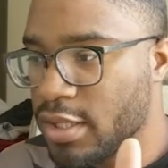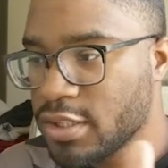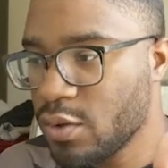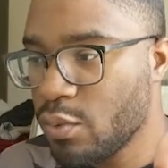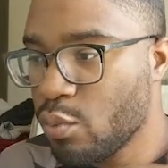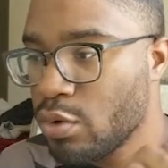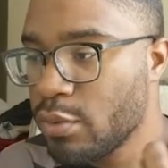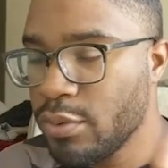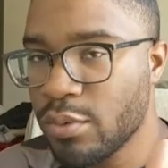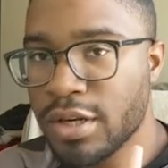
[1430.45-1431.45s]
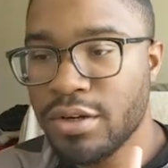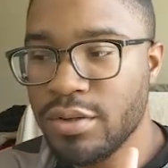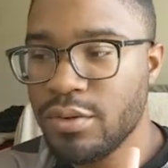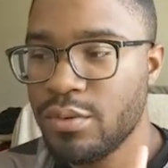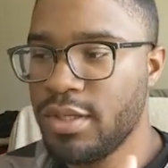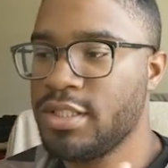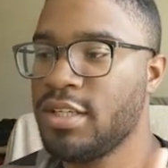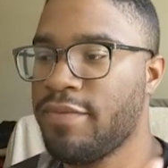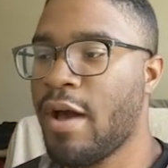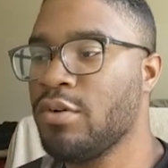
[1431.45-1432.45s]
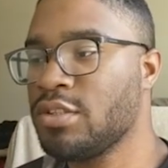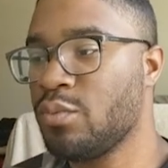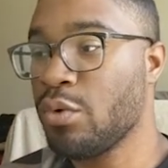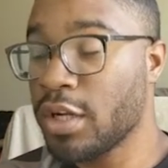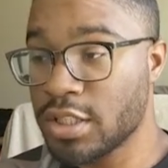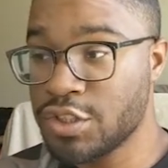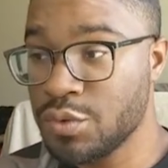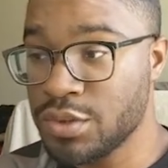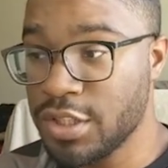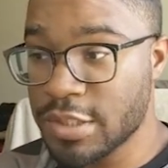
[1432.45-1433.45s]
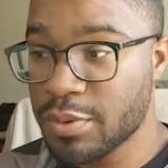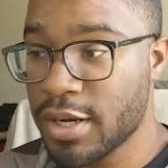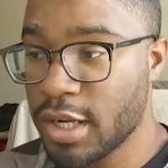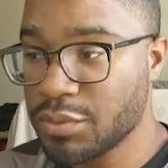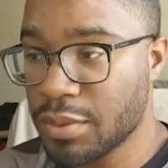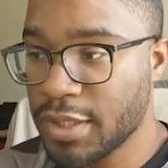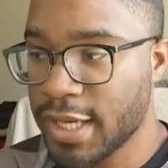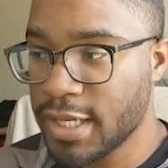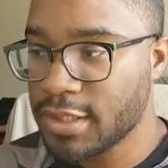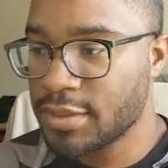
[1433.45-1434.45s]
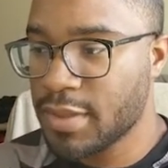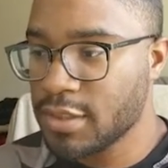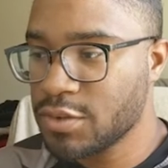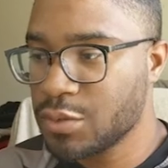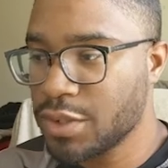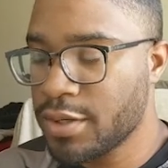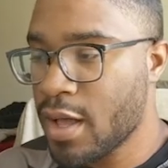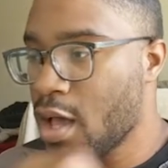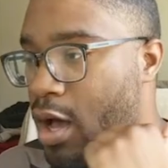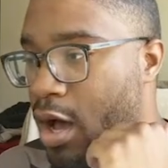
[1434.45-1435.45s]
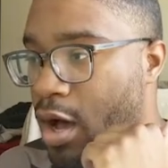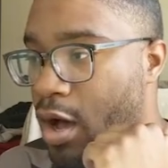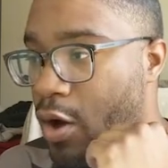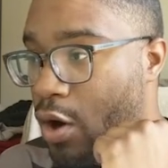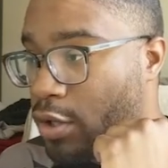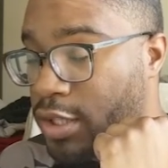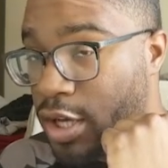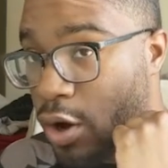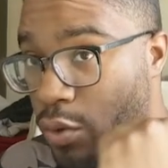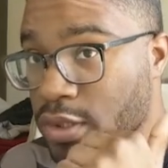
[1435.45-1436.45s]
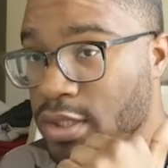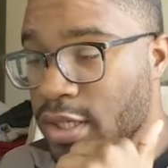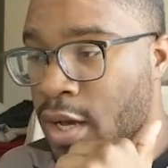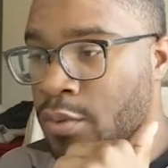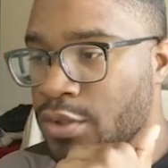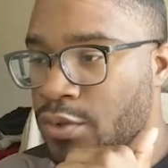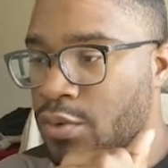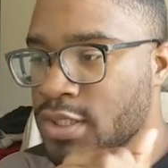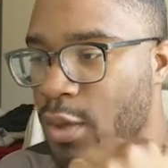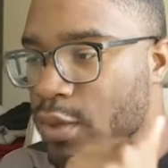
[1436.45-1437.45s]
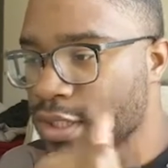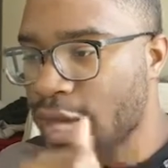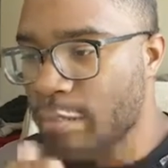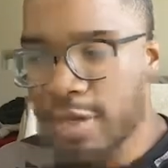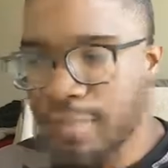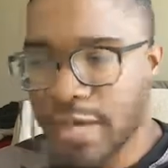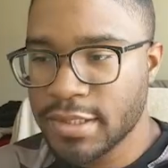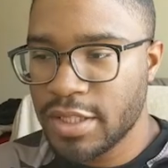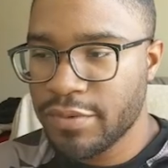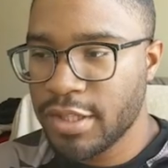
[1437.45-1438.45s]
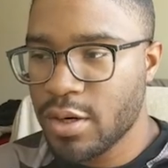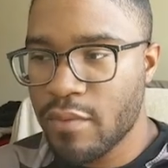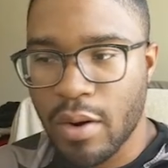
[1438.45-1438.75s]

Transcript: So what we want to do is, if I wanted to choose this product to replicate into my store, the only thing I would do is I wouldn't copy and paste everything over.